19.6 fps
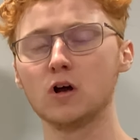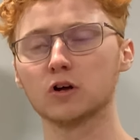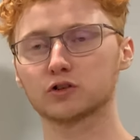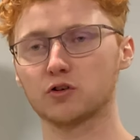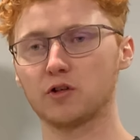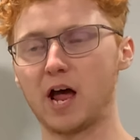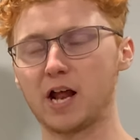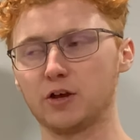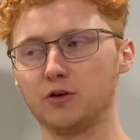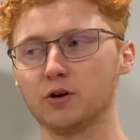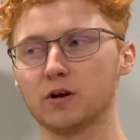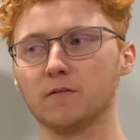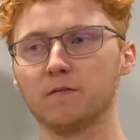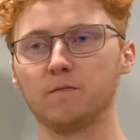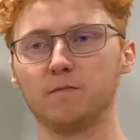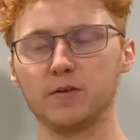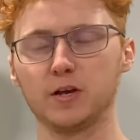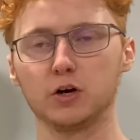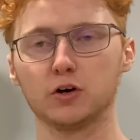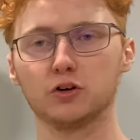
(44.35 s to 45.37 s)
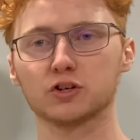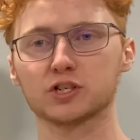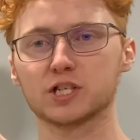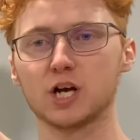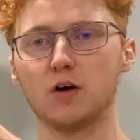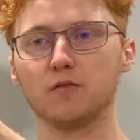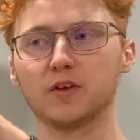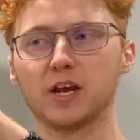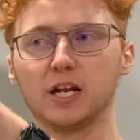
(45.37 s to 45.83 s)
so that you can feel
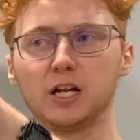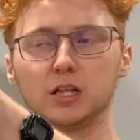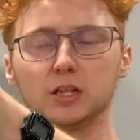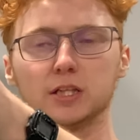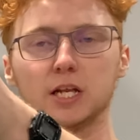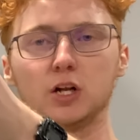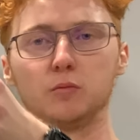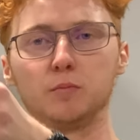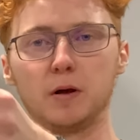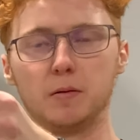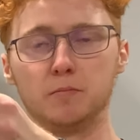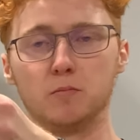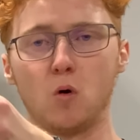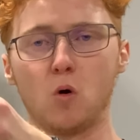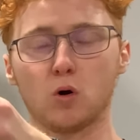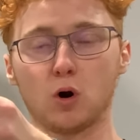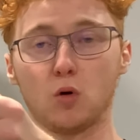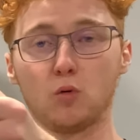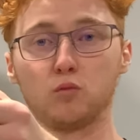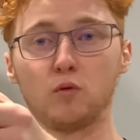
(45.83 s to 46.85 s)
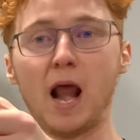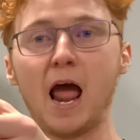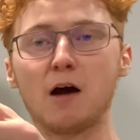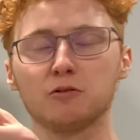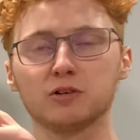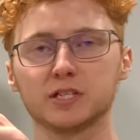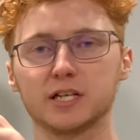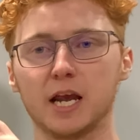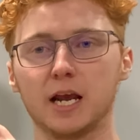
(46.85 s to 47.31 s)
yourself get a little bit more
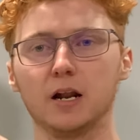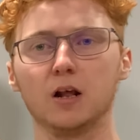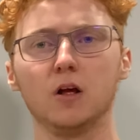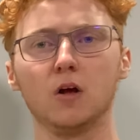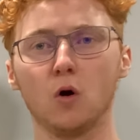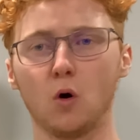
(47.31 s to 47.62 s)
around it